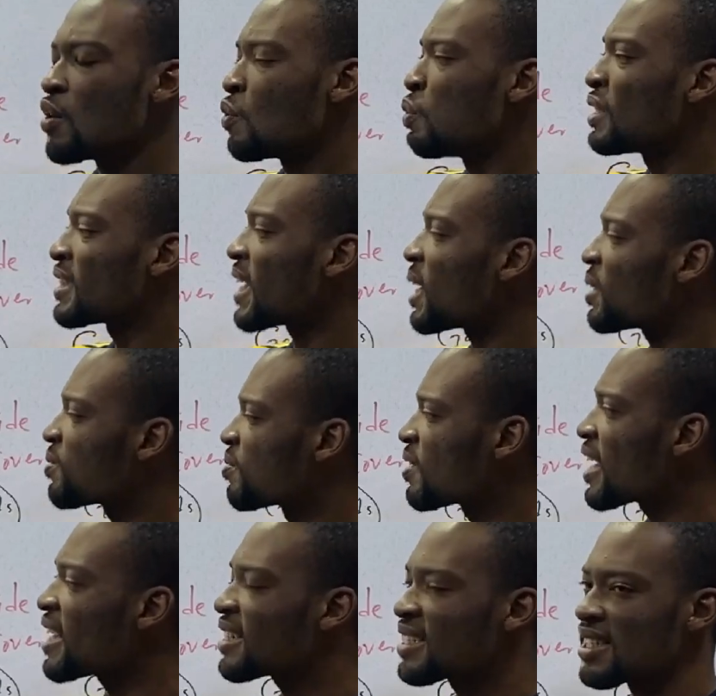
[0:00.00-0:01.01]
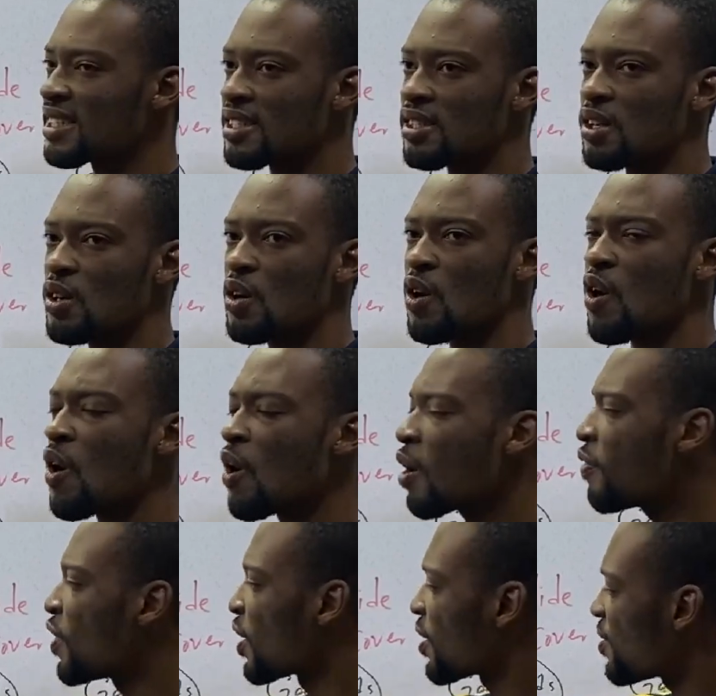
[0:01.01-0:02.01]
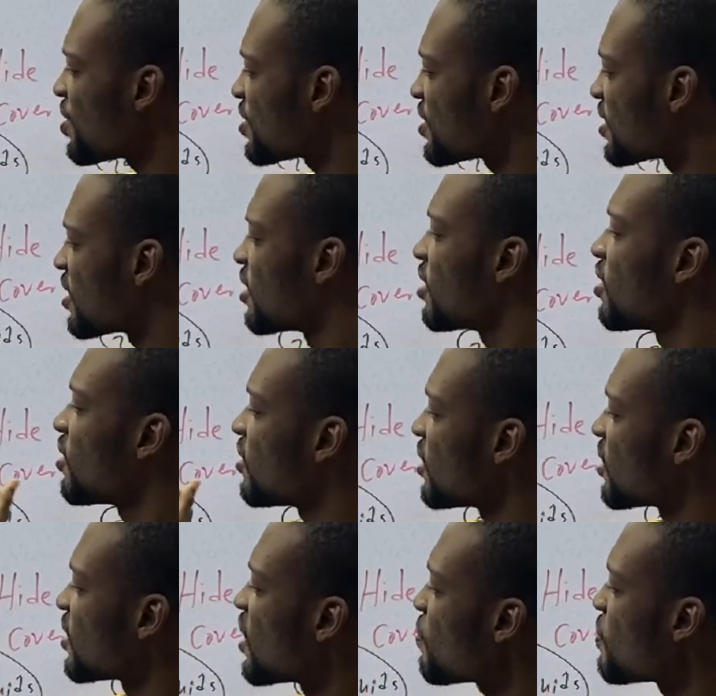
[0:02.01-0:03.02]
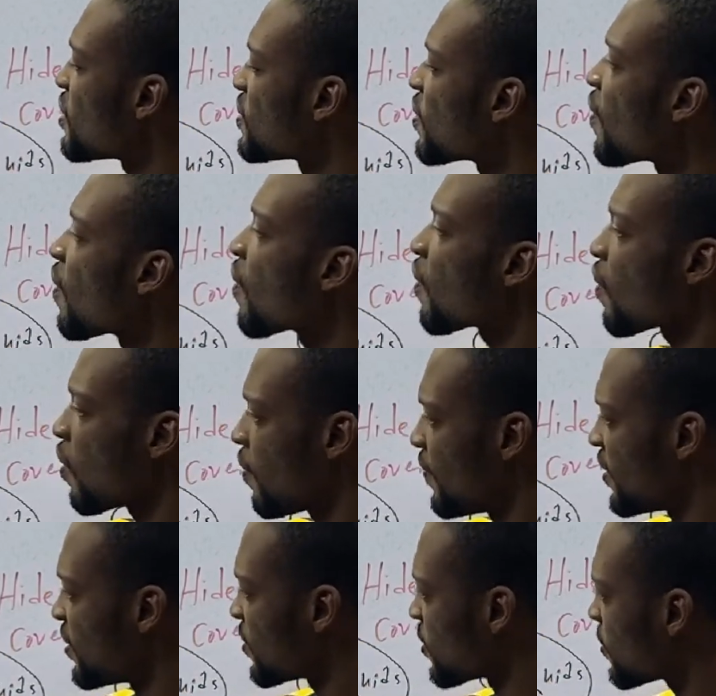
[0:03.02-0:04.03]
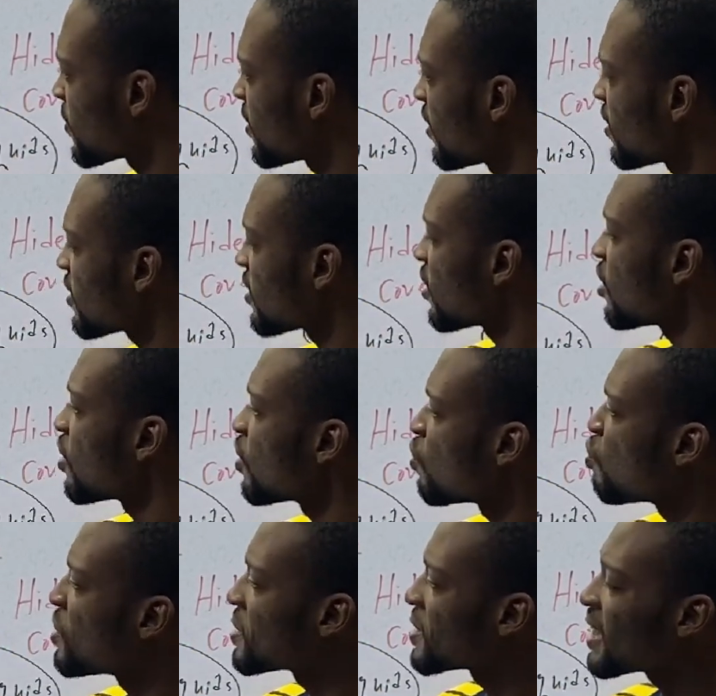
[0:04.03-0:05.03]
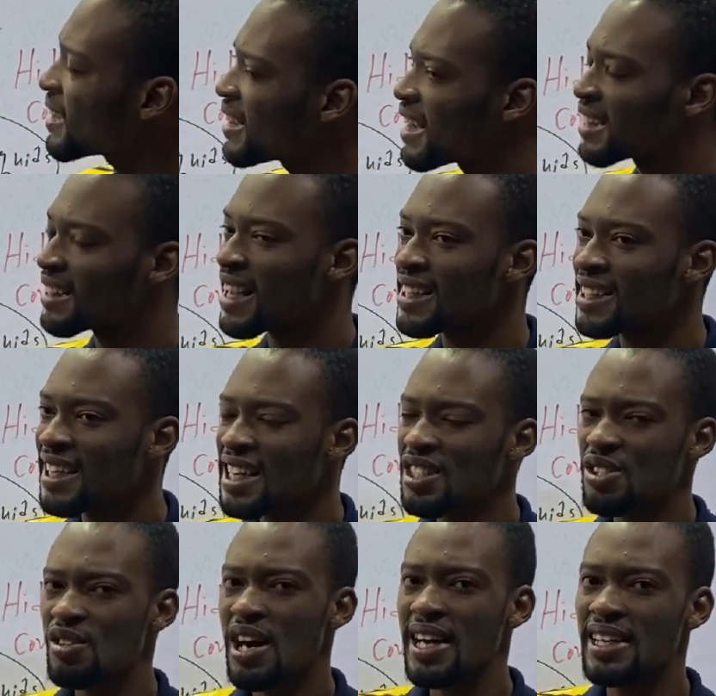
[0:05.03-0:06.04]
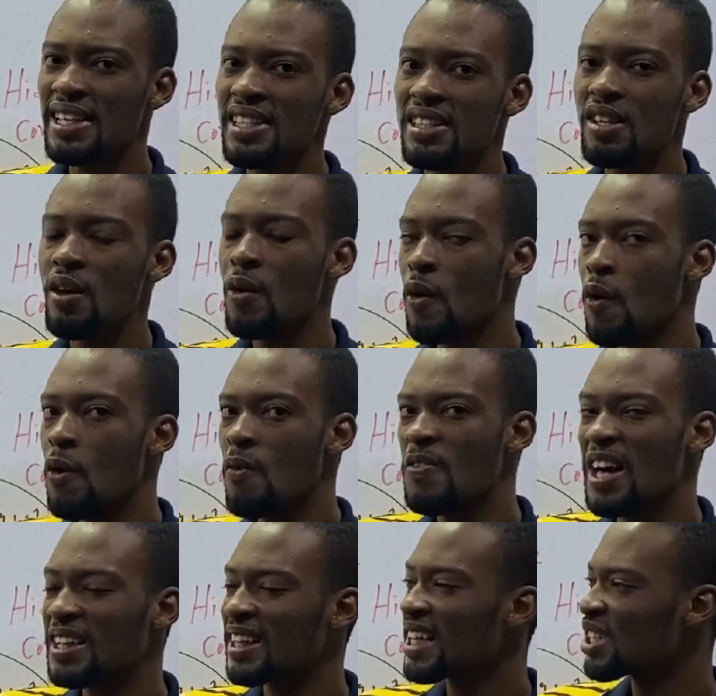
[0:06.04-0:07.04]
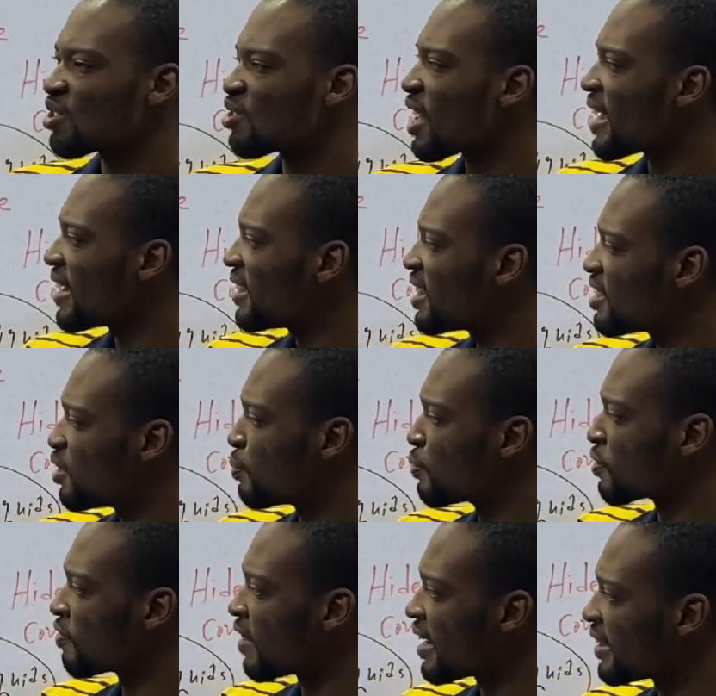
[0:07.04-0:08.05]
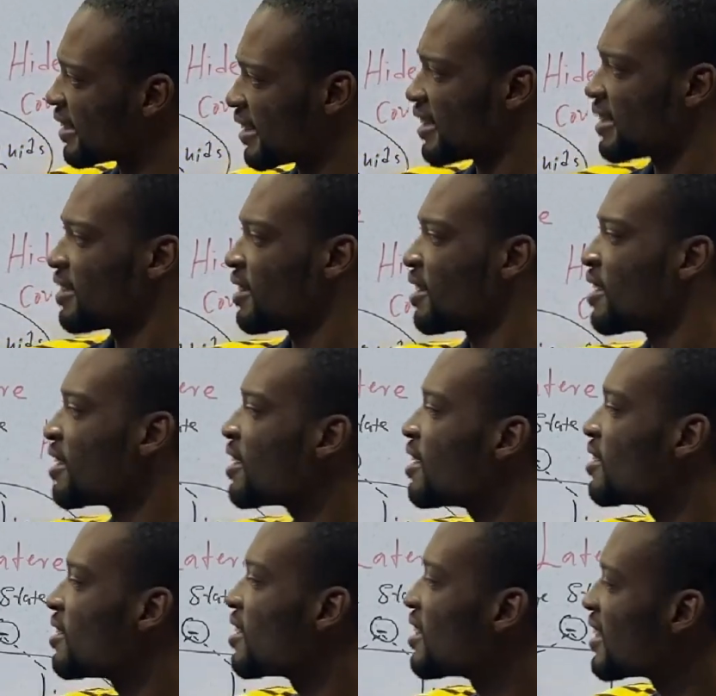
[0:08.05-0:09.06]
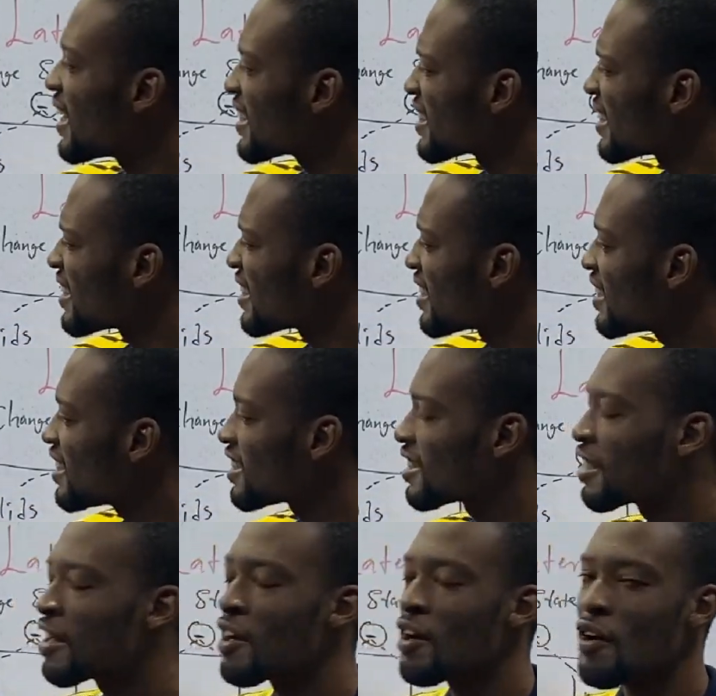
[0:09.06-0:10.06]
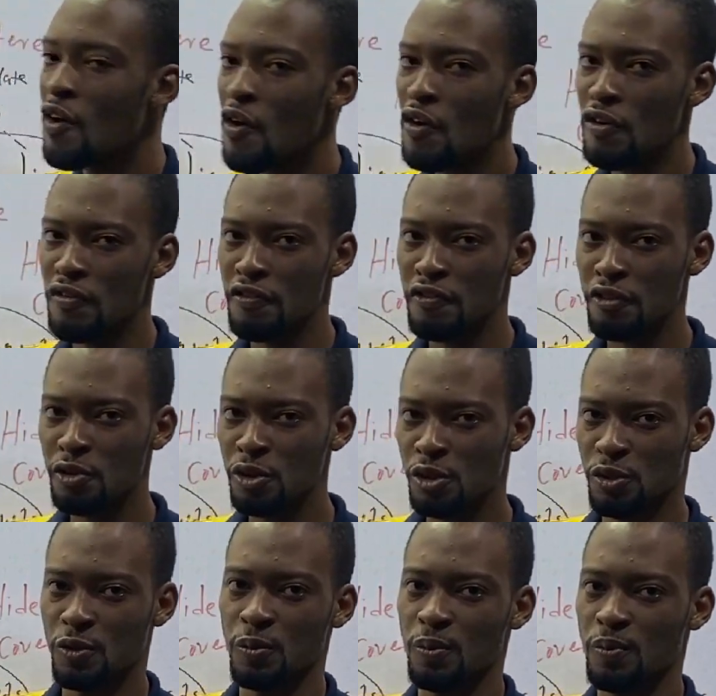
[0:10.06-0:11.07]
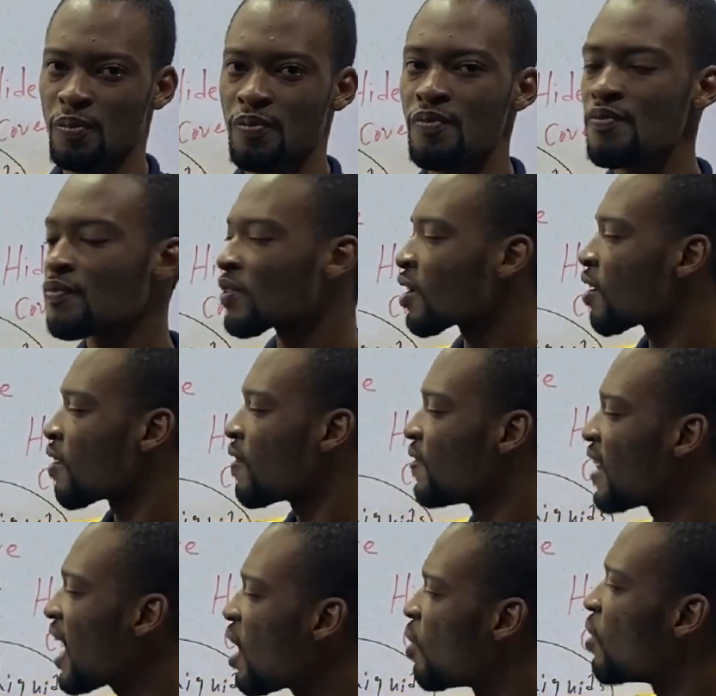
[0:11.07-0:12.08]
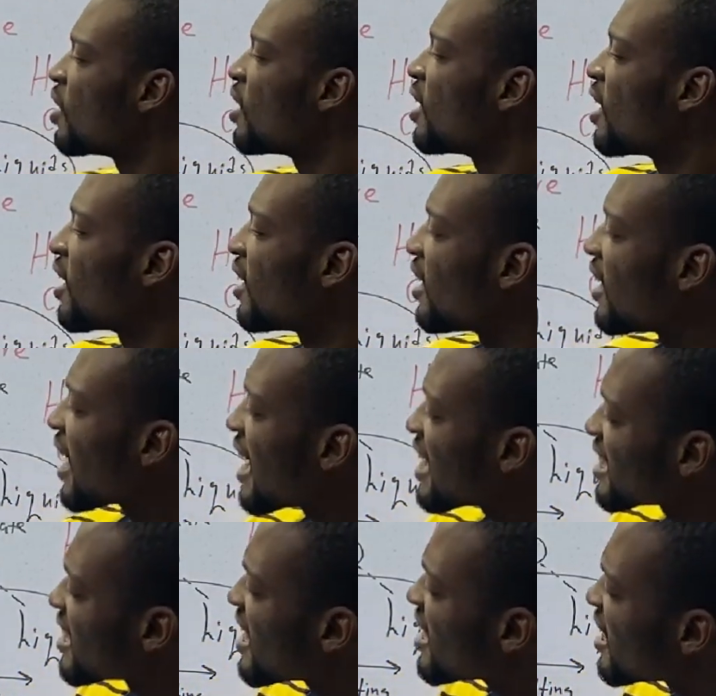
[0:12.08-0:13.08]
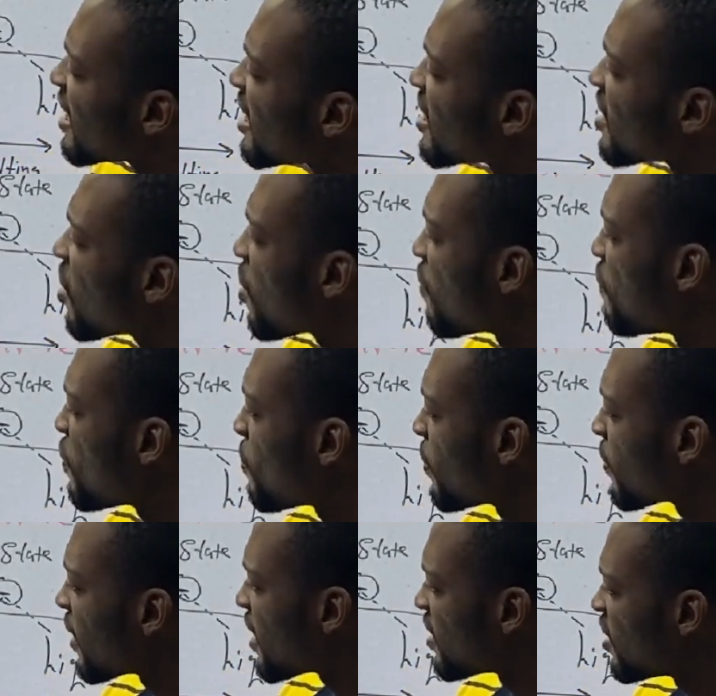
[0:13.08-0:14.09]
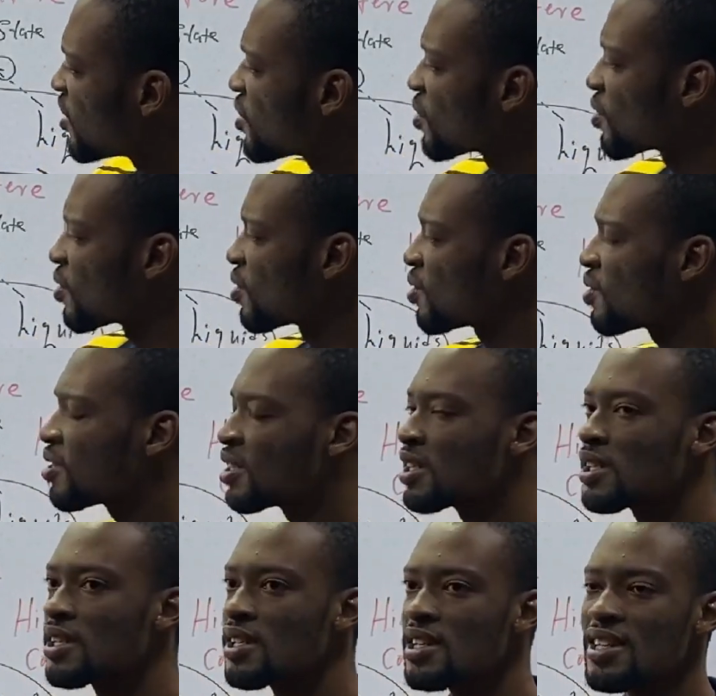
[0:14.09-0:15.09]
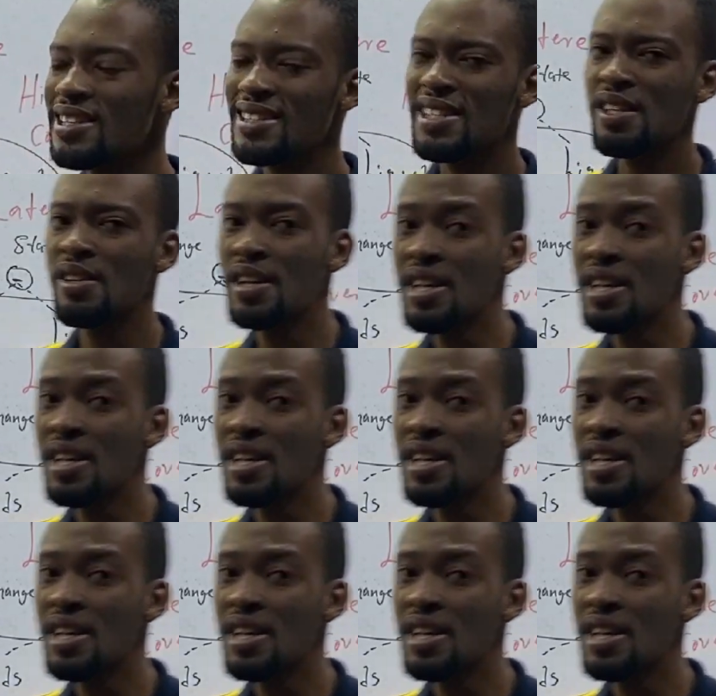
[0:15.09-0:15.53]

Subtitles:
without raising or decreasing the temperature of the substance, we say that that extra heat or that extra energy provided is the latent heat of fusion. Now, latent heat of vaporization is the